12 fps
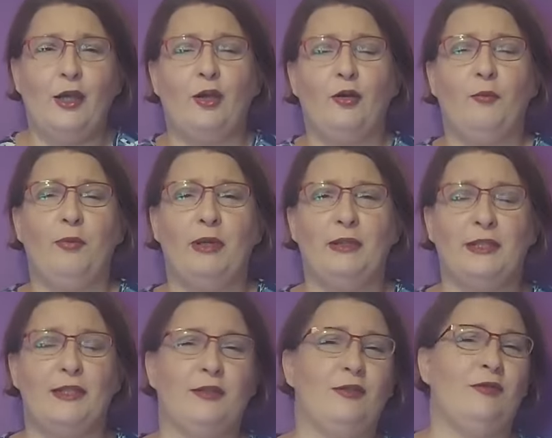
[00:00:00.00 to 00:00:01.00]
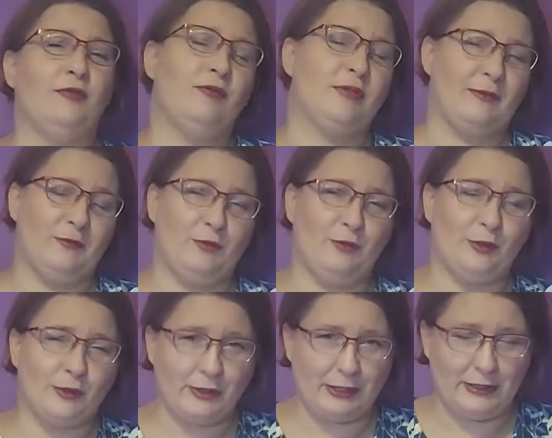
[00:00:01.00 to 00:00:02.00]
comparing to some
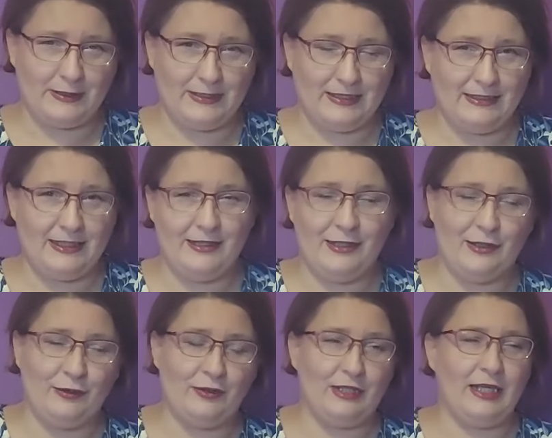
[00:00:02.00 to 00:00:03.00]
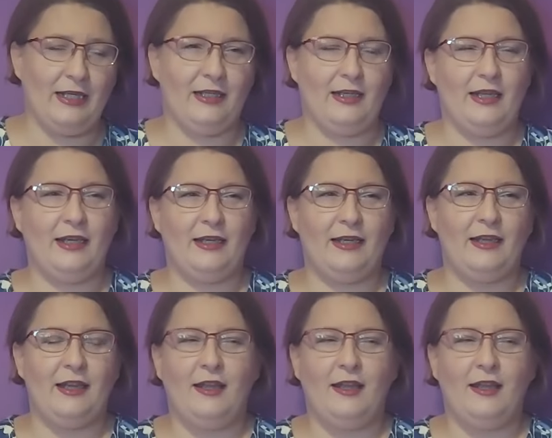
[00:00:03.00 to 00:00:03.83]
tutorials that I seen online, and